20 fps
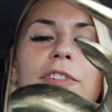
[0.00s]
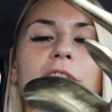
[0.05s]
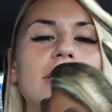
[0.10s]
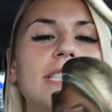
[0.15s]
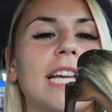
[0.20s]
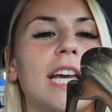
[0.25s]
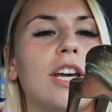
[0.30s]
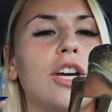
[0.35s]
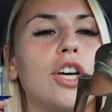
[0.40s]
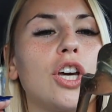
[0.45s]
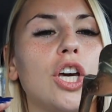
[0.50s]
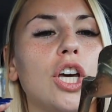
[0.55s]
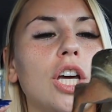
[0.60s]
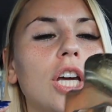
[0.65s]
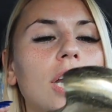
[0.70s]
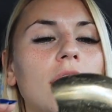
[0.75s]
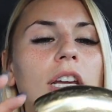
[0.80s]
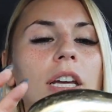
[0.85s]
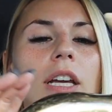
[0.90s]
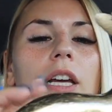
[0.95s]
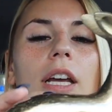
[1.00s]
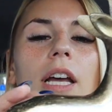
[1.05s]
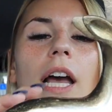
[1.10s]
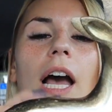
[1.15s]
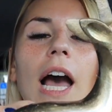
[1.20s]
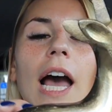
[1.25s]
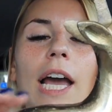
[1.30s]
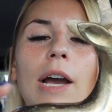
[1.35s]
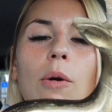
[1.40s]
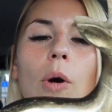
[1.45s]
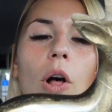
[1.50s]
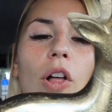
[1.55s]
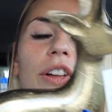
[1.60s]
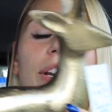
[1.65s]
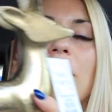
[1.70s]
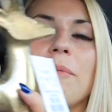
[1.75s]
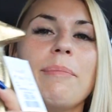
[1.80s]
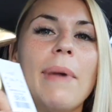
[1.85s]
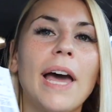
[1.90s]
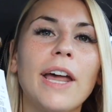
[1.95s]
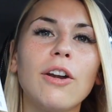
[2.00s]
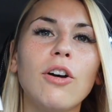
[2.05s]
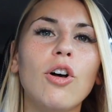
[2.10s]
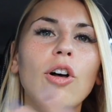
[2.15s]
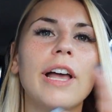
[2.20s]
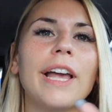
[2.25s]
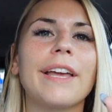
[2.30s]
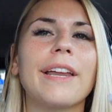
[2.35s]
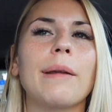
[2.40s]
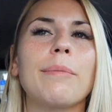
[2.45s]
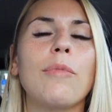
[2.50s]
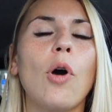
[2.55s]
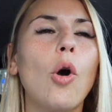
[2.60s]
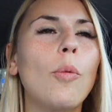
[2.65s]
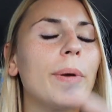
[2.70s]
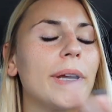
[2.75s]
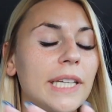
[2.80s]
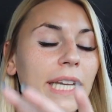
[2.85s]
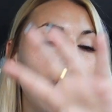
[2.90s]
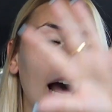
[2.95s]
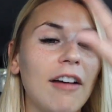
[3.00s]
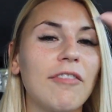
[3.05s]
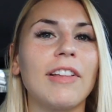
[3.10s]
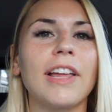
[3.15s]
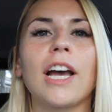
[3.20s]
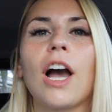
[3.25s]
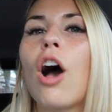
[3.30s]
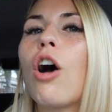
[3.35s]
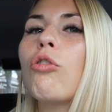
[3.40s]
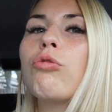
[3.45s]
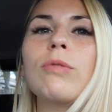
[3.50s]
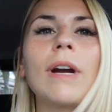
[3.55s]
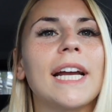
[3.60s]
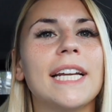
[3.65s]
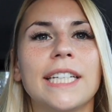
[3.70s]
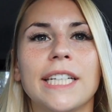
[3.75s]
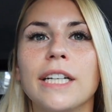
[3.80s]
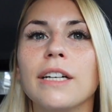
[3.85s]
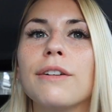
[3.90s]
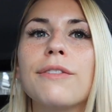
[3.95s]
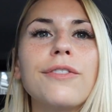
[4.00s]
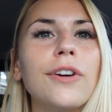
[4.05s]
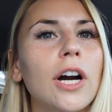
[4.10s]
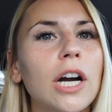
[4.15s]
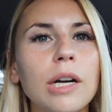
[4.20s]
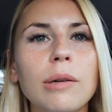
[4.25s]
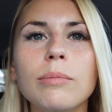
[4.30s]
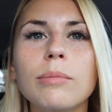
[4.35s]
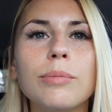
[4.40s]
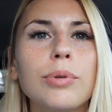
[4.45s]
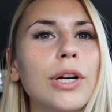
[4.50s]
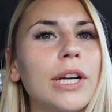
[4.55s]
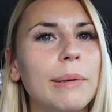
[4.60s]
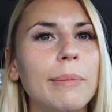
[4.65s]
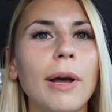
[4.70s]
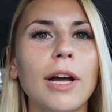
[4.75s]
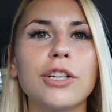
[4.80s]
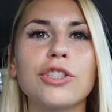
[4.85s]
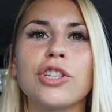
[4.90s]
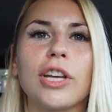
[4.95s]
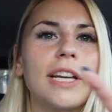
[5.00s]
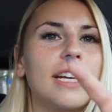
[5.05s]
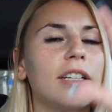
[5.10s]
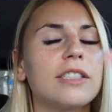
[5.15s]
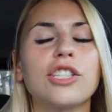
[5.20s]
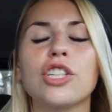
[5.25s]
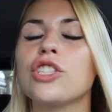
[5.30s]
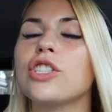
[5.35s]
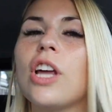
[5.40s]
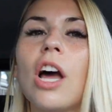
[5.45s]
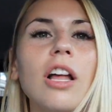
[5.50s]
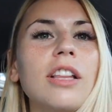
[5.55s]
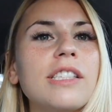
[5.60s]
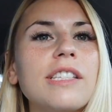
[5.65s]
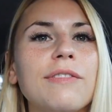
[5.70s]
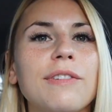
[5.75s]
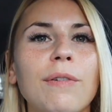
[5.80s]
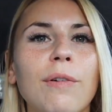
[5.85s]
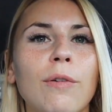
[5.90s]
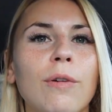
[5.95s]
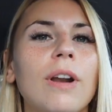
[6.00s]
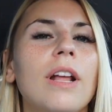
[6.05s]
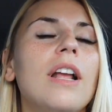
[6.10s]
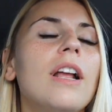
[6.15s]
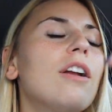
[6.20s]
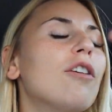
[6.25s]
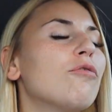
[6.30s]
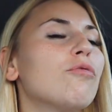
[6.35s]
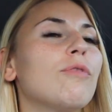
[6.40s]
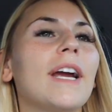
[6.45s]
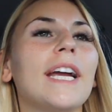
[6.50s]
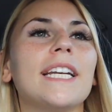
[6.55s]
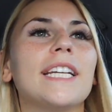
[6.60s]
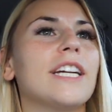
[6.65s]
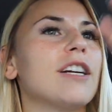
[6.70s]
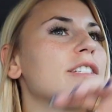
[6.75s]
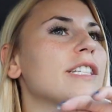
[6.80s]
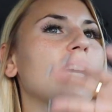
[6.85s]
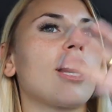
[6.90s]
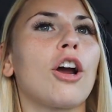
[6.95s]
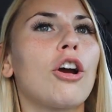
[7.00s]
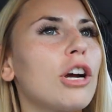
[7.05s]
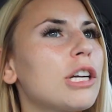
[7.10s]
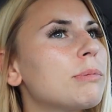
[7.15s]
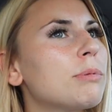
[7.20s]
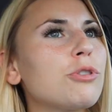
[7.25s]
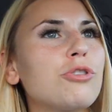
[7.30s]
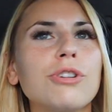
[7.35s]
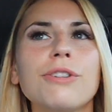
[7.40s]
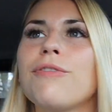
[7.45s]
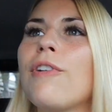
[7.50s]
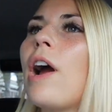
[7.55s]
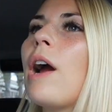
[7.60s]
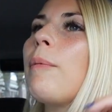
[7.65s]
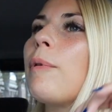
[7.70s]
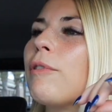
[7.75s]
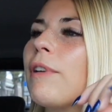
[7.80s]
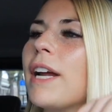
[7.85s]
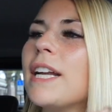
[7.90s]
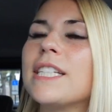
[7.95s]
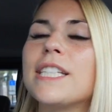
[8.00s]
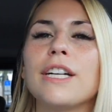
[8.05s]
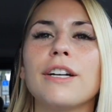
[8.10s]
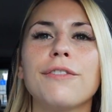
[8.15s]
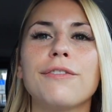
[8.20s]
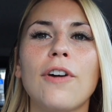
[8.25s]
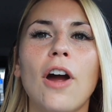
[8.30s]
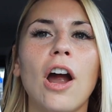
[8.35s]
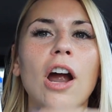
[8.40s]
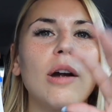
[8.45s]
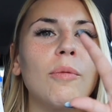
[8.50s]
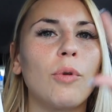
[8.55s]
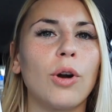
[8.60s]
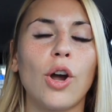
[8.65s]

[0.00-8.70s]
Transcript: Feels like good, high quality metal, and I'm hoping to have like a reindeer farm, pretty much. Like just tons of different reindeers, like a Christmas tree farm, a reindeer farm.